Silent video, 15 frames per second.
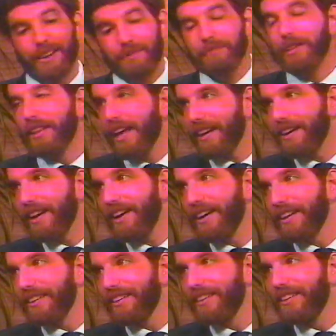But that
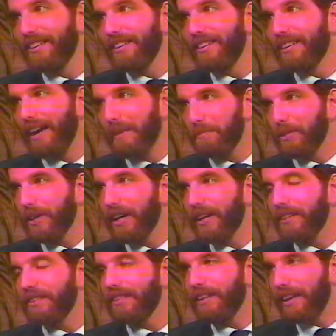night, I
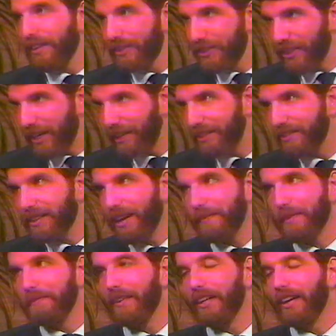prayed, now the second time
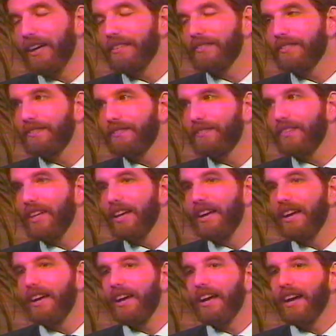in my life,
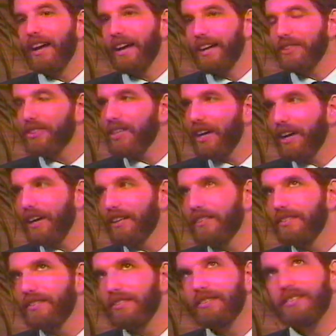and I asked God
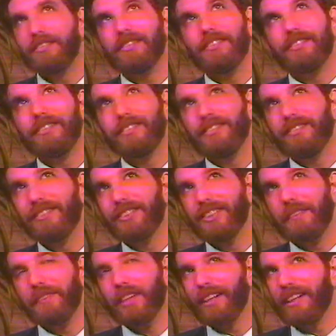
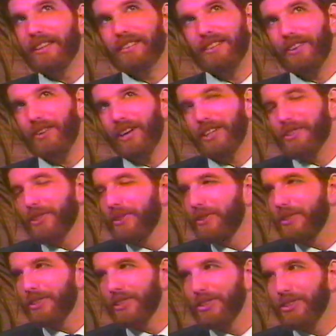something like, okay, so
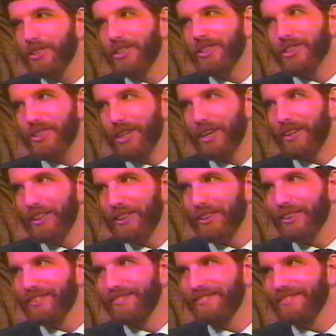who's this Jesus
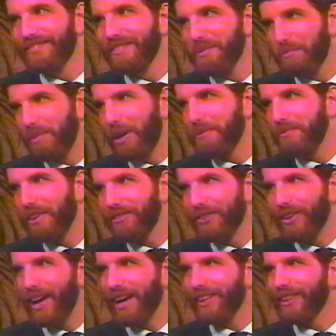character? Pardon my
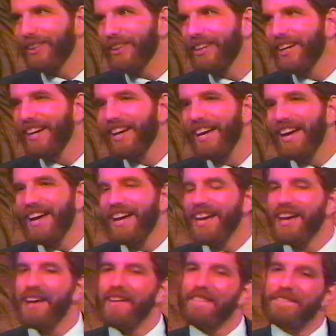vernacular.
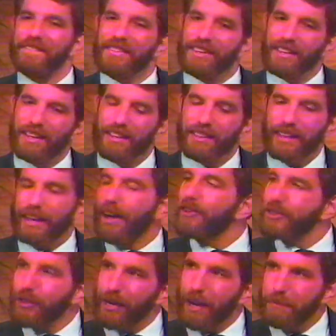They
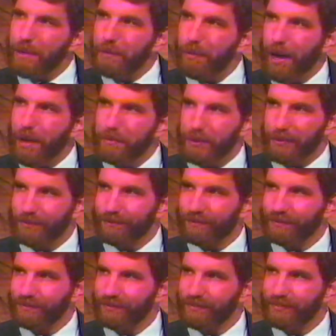also gave me a Bible.
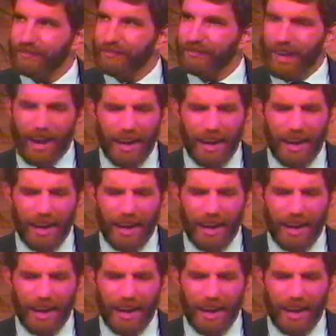Now,